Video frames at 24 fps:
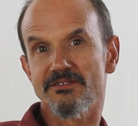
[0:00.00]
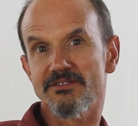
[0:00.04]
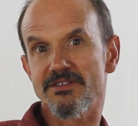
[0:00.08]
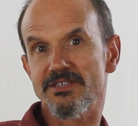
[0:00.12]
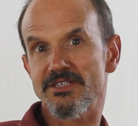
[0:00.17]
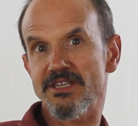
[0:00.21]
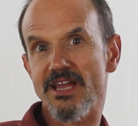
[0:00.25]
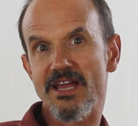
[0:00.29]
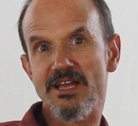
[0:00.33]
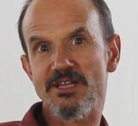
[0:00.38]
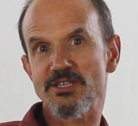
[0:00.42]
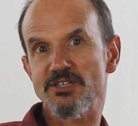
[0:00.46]

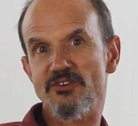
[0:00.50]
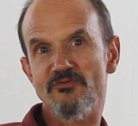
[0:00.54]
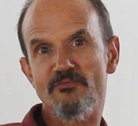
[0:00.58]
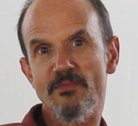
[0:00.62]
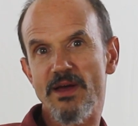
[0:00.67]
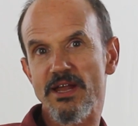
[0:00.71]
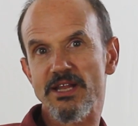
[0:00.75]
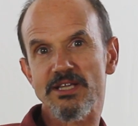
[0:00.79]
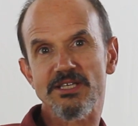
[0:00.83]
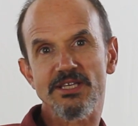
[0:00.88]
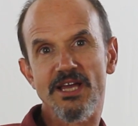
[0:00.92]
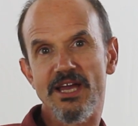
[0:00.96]
States of
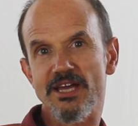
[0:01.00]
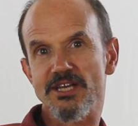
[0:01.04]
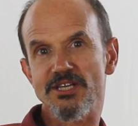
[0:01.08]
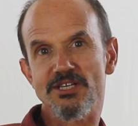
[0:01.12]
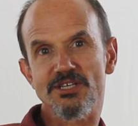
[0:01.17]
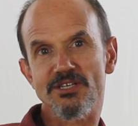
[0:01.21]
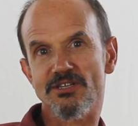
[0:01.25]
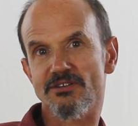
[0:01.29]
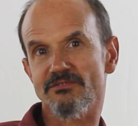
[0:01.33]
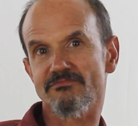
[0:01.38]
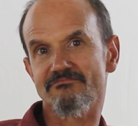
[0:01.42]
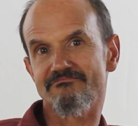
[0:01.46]

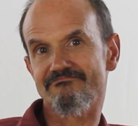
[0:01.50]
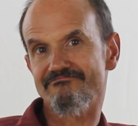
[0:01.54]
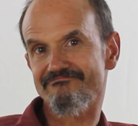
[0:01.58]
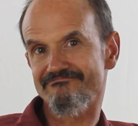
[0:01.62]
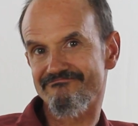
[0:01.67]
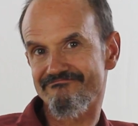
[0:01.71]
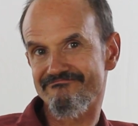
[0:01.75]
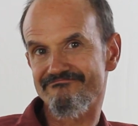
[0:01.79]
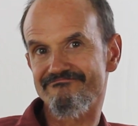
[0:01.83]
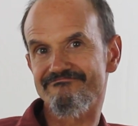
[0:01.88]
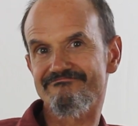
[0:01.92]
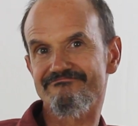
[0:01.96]
meditation
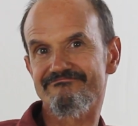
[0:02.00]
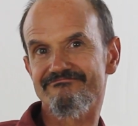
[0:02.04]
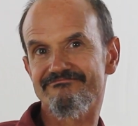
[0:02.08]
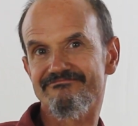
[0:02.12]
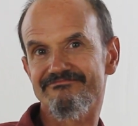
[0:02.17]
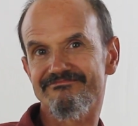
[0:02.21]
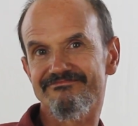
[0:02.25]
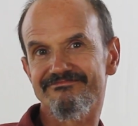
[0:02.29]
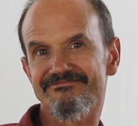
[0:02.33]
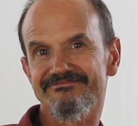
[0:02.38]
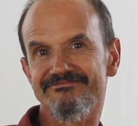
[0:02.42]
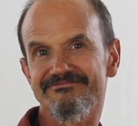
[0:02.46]

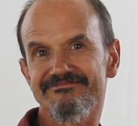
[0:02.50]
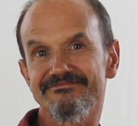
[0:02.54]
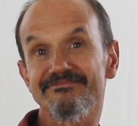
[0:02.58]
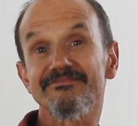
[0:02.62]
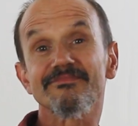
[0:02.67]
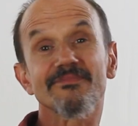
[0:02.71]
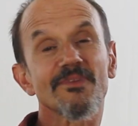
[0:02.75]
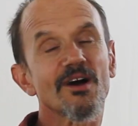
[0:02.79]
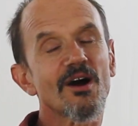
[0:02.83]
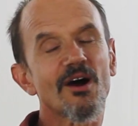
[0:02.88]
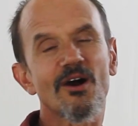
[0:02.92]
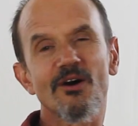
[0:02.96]

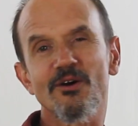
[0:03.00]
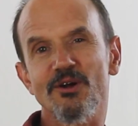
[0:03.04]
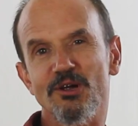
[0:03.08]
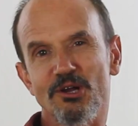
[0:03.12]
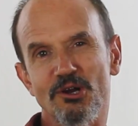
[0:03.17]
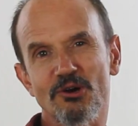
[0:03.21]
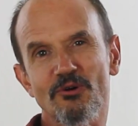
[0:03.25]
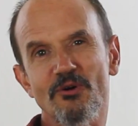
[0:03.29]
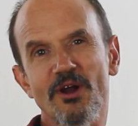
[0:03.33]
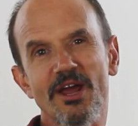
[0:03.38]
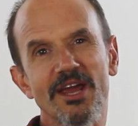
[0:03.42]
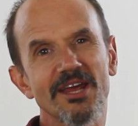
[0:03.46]
are a
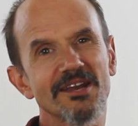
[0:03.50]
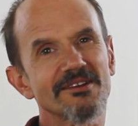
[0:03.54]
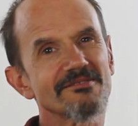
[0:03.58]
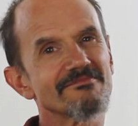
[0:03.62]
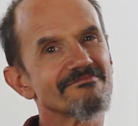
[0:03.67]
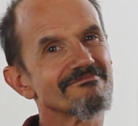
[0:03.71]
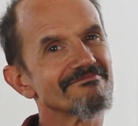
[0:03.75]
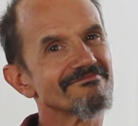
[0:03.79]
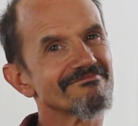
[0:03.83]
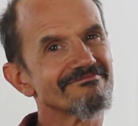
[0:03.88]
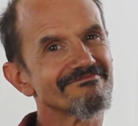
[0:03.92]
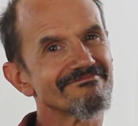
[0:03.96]
great
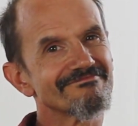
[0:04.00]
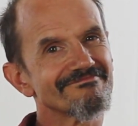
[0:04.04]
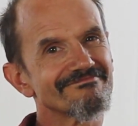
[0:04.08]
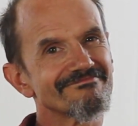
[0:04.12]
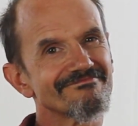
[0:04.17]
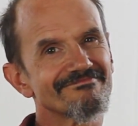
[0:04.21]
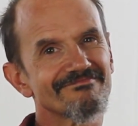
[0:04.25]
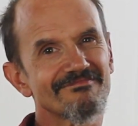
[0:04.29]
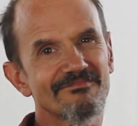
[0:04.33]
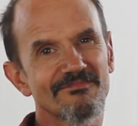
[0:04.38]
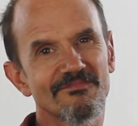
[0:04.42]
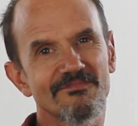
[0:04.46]

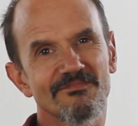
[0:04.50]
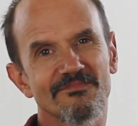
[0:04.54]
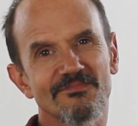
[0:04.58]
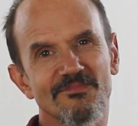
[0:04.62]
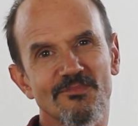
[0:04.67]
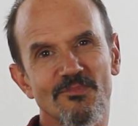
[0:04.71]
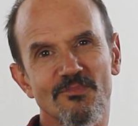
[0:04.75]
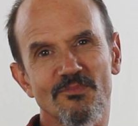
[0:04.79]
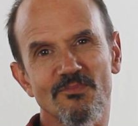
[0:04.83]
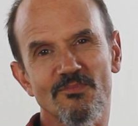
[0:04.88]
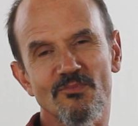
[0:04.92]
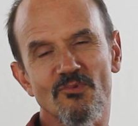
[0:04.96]

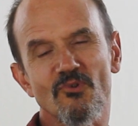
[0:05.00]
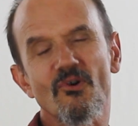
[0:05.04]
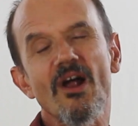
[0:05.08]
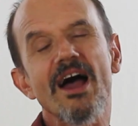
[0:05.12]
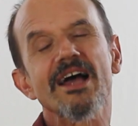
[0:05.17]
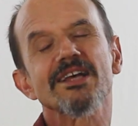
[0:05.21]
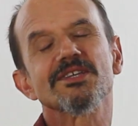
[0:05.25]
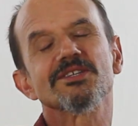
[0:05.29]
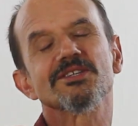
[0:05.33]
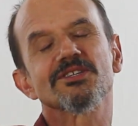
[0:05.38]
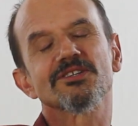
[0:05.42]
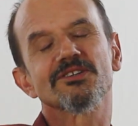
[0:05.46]

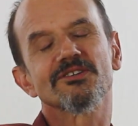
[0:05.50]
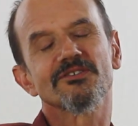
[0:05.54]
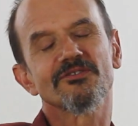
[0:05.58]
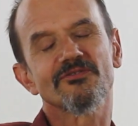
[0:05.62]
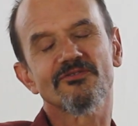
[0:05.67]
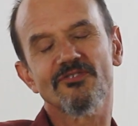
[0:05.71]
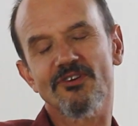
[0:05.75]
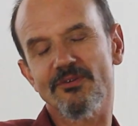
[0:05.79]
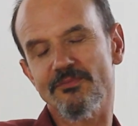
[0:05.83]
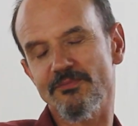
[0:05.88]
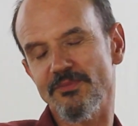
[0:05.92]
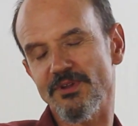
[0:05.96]
rest
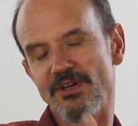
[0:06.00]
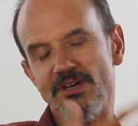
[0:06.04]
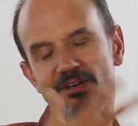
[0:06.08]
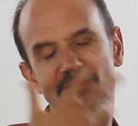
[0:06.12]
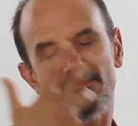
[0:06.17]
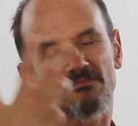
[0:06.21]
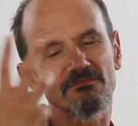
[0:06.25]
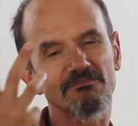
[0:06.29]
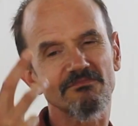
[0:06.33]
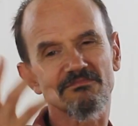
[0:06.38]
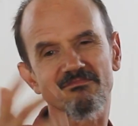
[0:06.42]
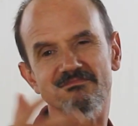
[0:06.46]
from the
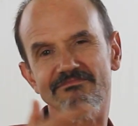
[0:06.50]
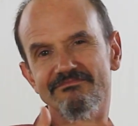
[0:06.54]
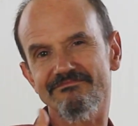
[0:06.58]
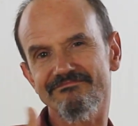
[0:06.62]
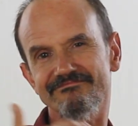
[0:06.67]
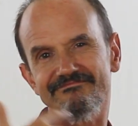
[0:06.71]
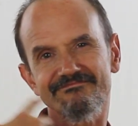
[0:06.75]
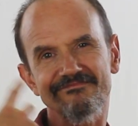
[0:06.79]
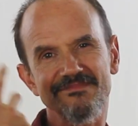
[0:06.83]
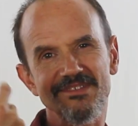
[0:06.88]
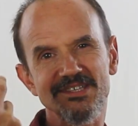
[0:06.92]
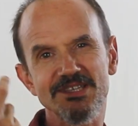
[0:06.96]

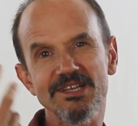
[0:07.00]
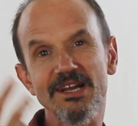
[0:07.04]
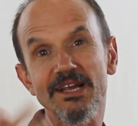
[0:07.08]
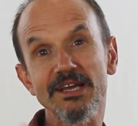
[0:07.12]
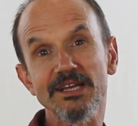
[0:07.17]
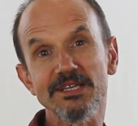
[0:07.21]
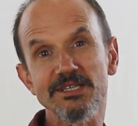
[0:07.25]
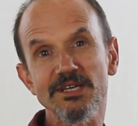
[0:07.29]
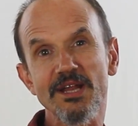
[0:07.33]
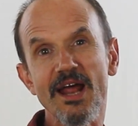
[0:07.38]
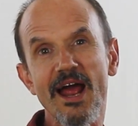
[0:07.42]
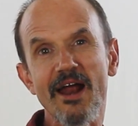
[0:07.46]

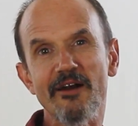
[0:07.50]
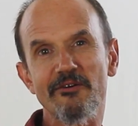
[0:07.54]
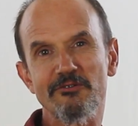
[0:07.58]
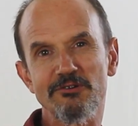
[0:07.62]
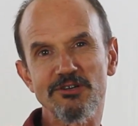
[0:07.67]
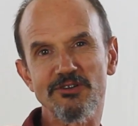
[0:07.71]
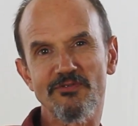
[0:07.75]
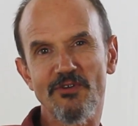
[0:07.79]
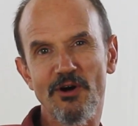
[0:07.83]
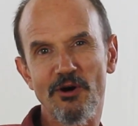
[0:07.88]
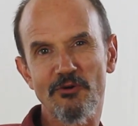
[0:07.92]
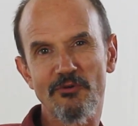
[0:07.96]
slings and
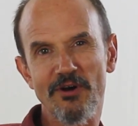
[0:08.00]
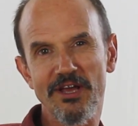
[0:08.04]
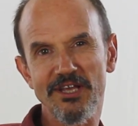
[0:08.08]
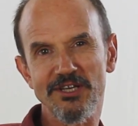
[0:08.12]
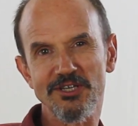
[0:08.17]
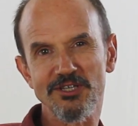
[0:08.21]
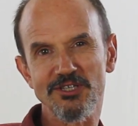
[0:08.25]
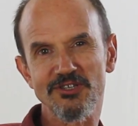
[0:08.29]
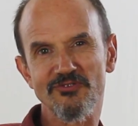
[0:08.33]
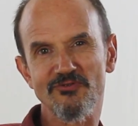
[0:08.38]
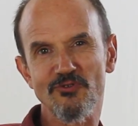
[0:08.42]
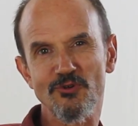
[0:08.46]
arrows of
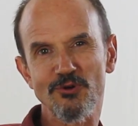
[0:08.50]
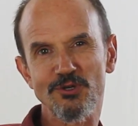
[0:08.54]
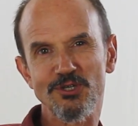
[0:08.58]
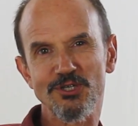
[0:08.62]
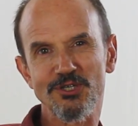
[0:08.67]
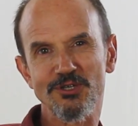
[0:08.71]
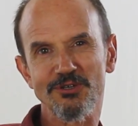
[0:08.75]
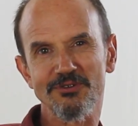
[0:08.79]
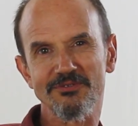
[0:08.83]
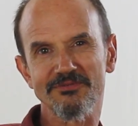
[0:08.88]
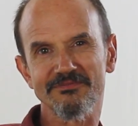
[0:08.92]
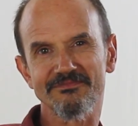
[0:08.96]
outrageous
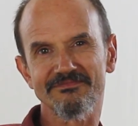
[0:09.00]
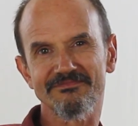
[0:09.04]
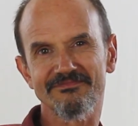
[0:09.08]
fortune.